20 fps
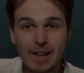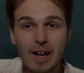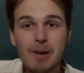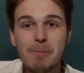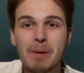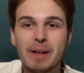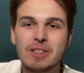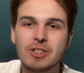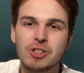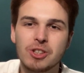I
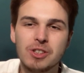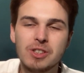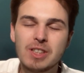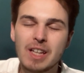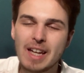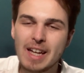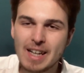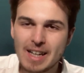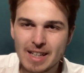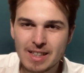mentioned,
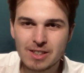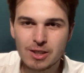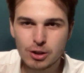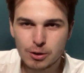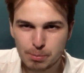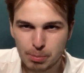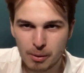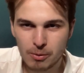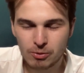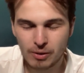it is a
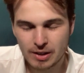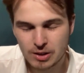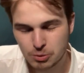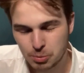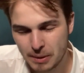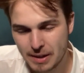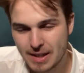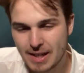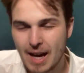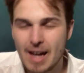sprint race
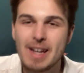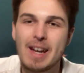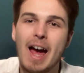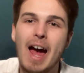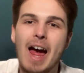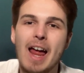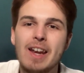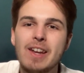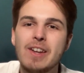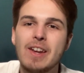weekend,
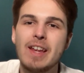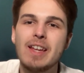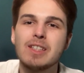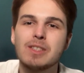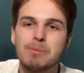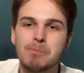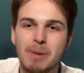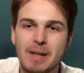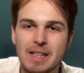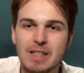and
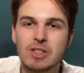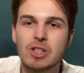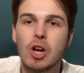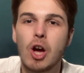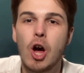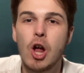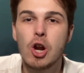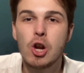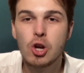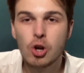this means
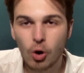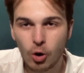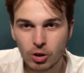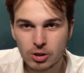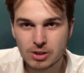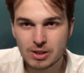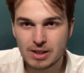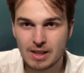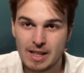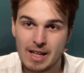a
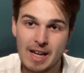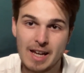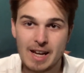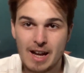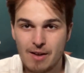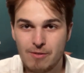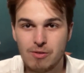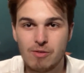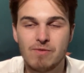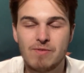lot in
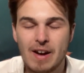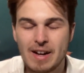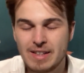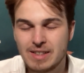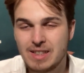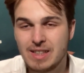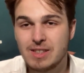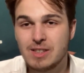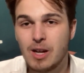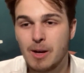F1
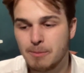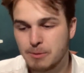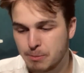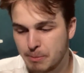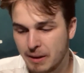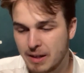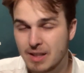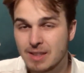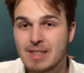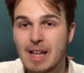Fantasy terms,
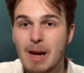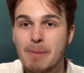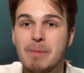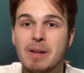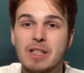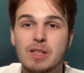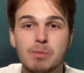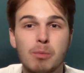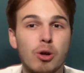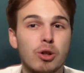because that
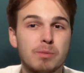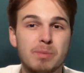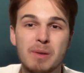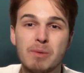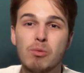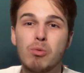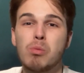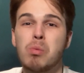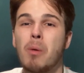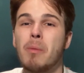means most
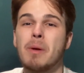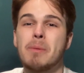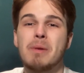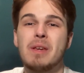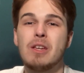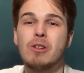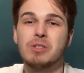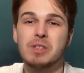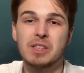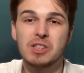people will probably be
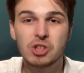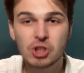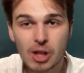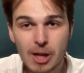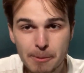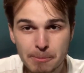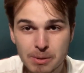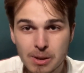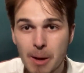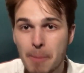using
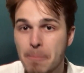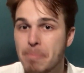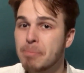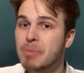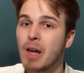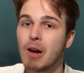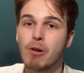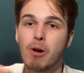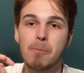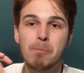chips,
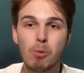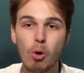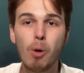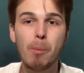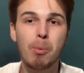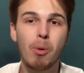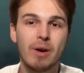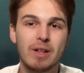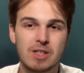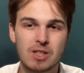there are more
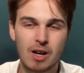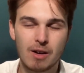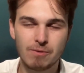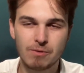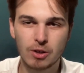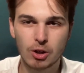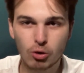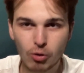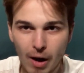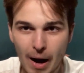points up
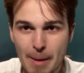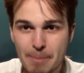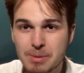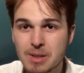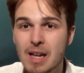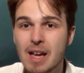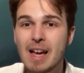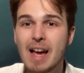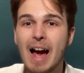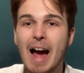for grabs,
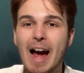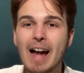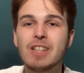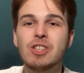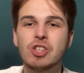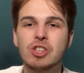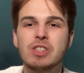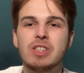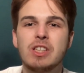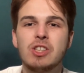and
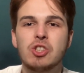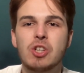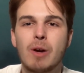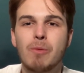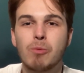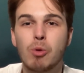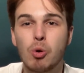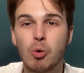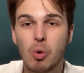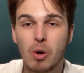just in
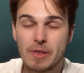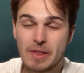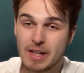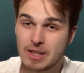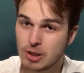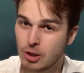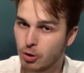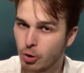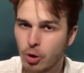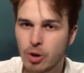general, there's
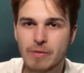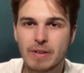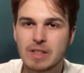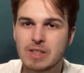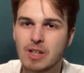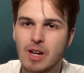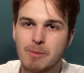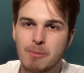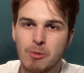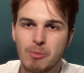a lot of
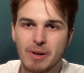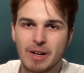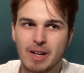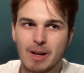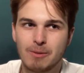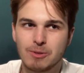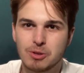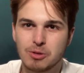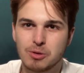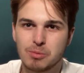excitement when it
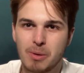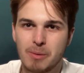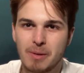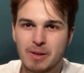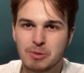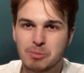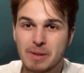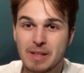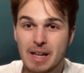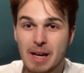comes to a sprint
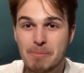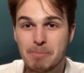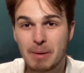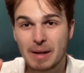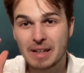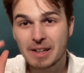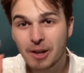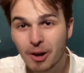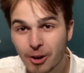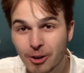race weekend,
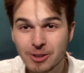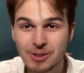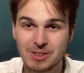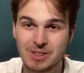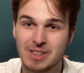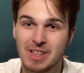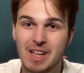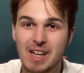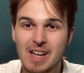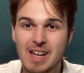
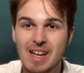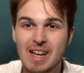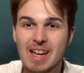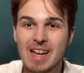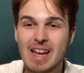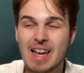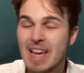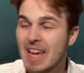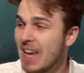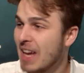because
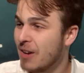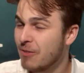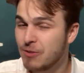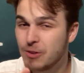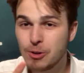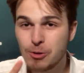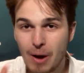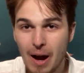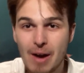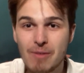if
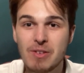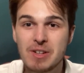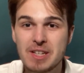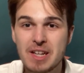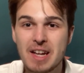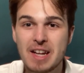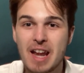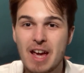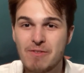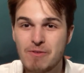you have a
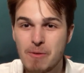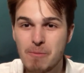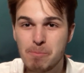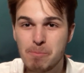DNF in